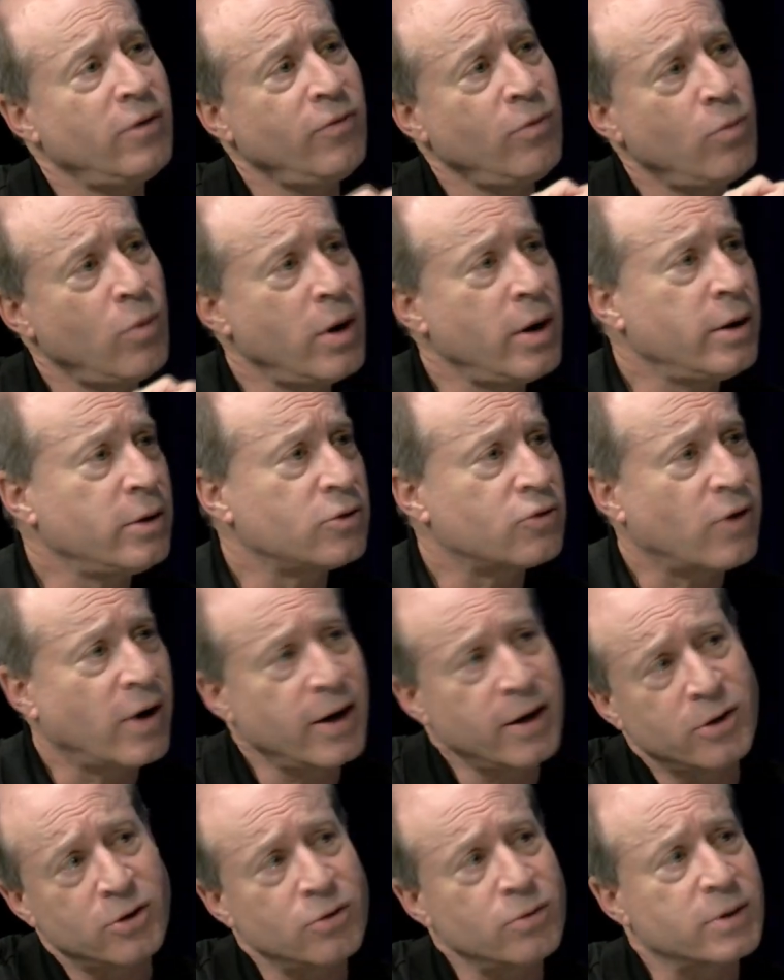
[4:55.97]
ever want to try
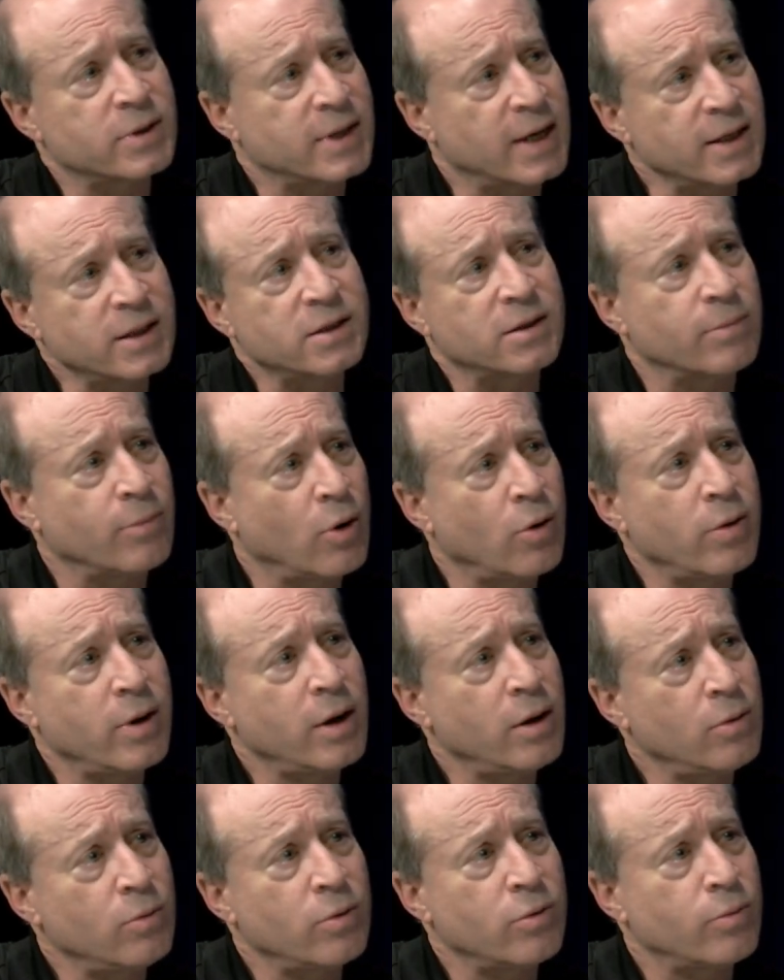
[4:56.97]
to do a
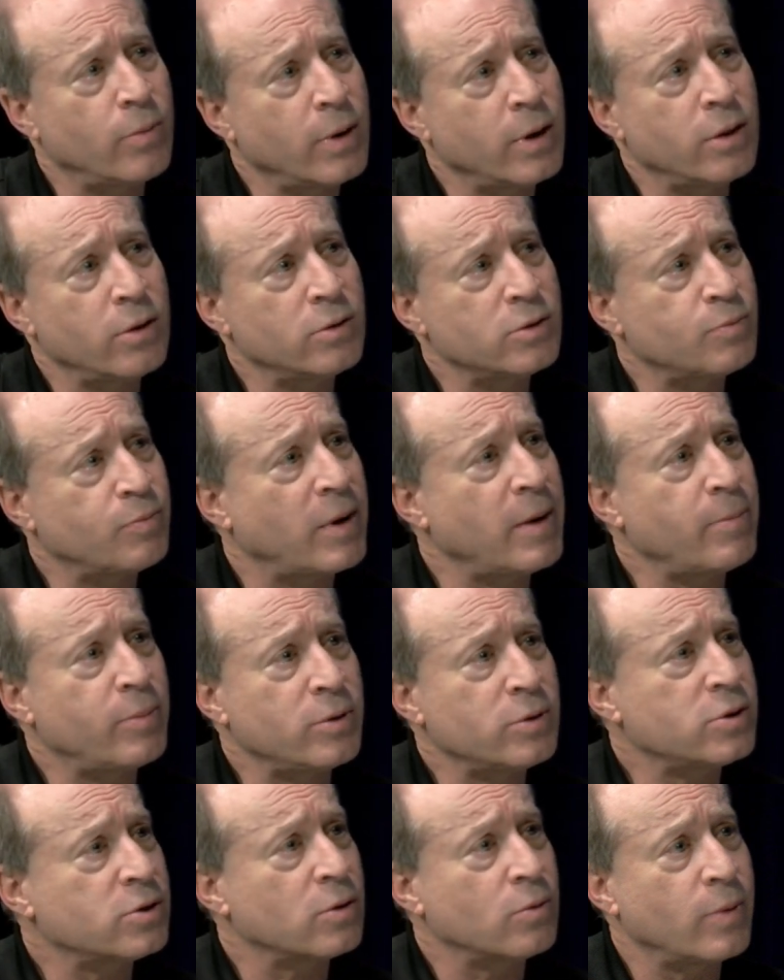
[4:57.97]
testimonial with one of those people
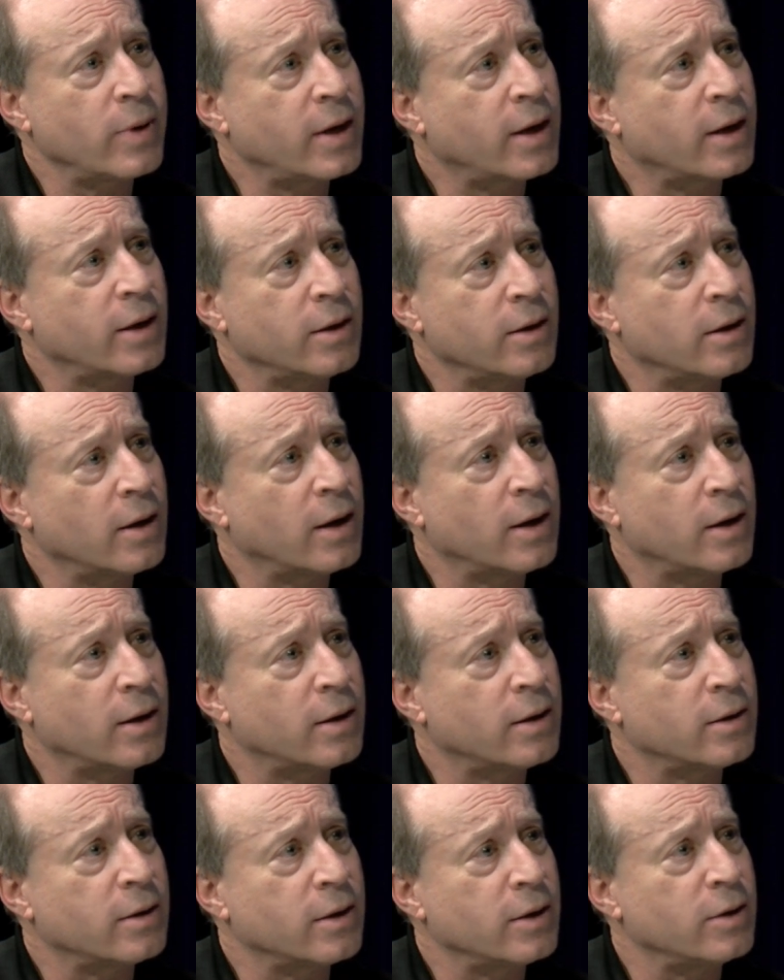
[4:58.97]
so we can
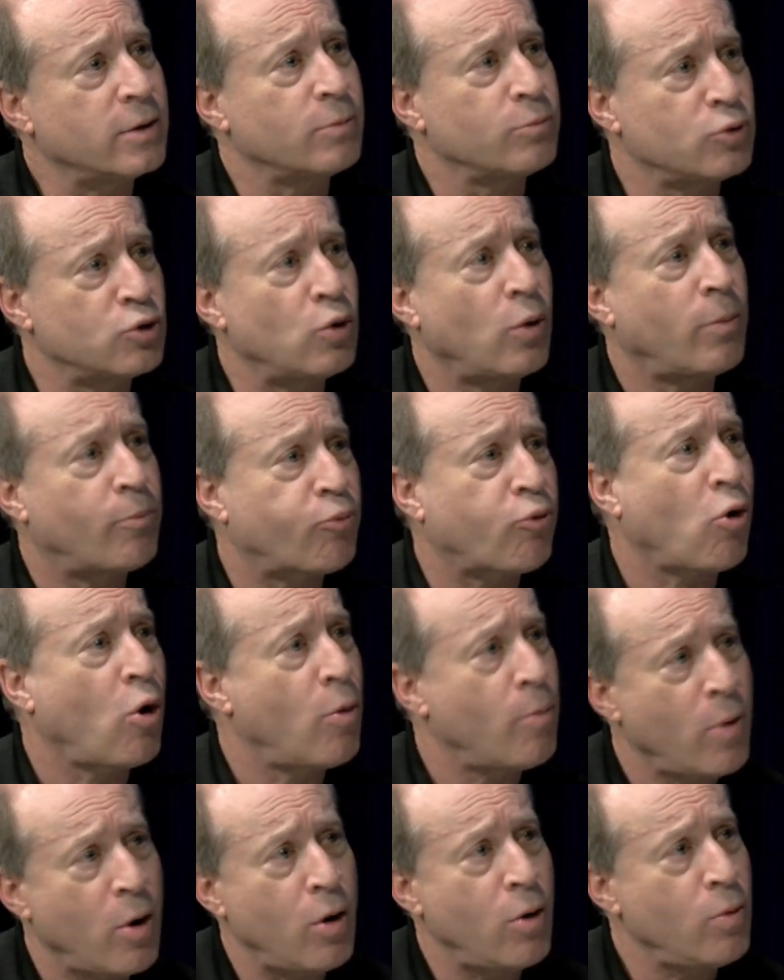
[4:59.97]
uh, do a uh,
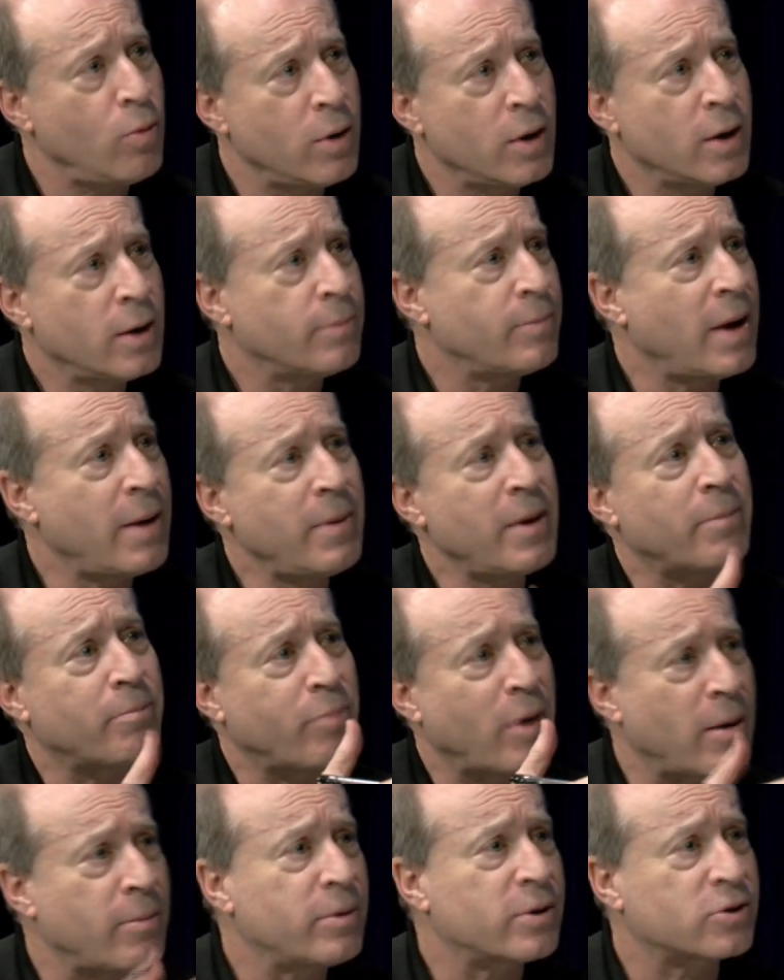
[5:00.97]
promo, yeah. maybe a
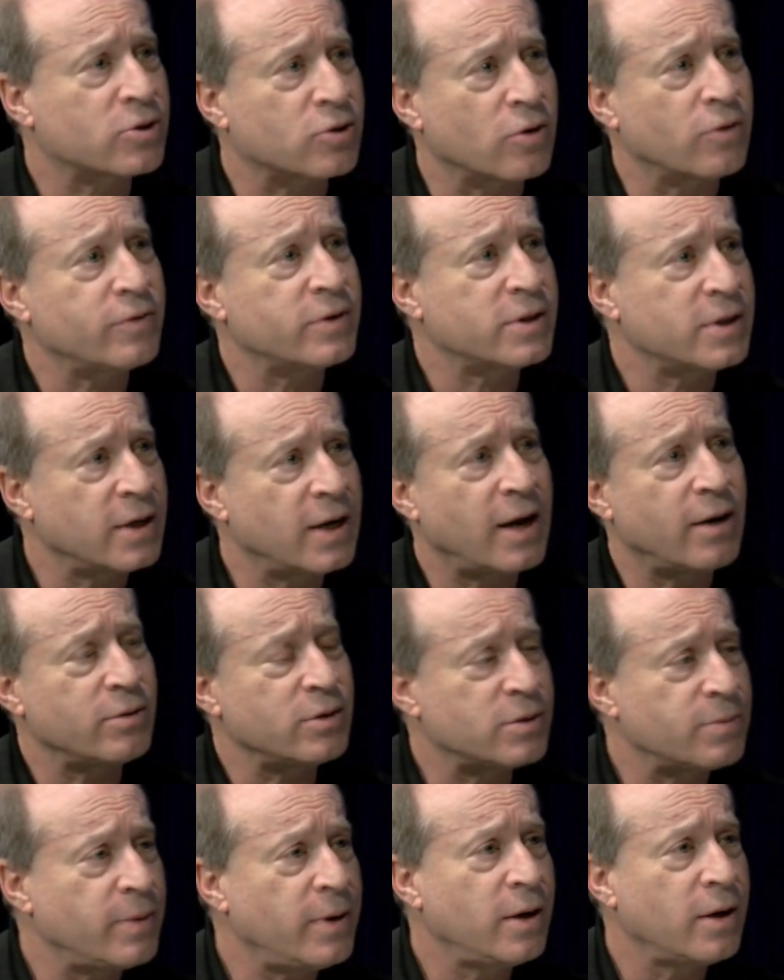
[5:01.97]
public service
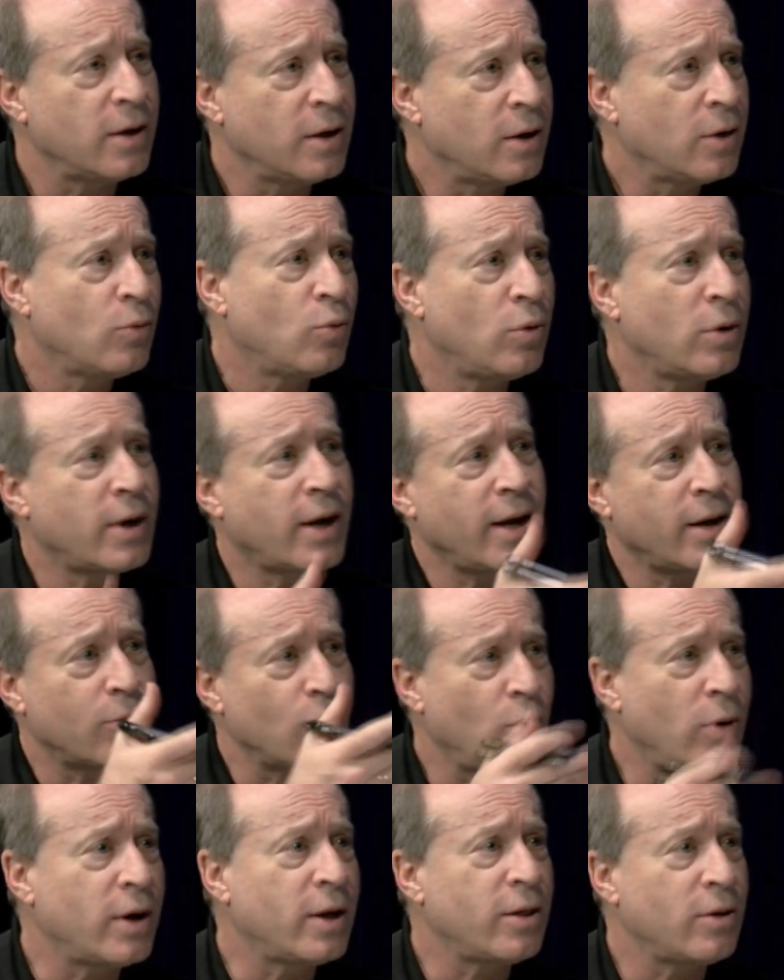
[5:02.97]
announcement? We can we'll get
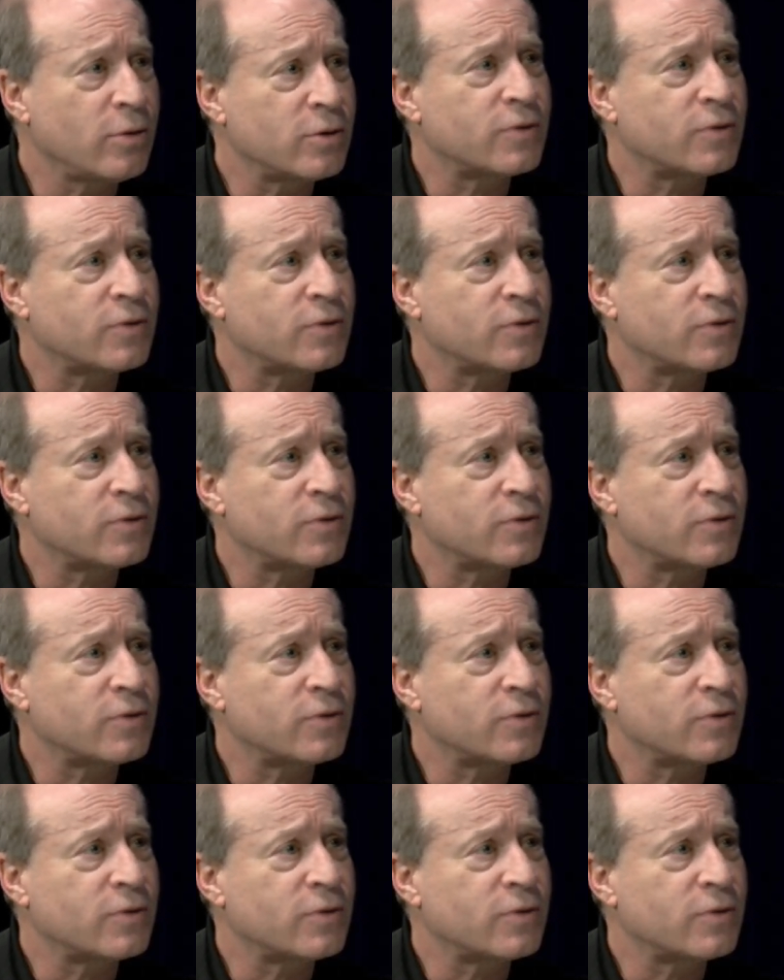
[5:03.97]
one of those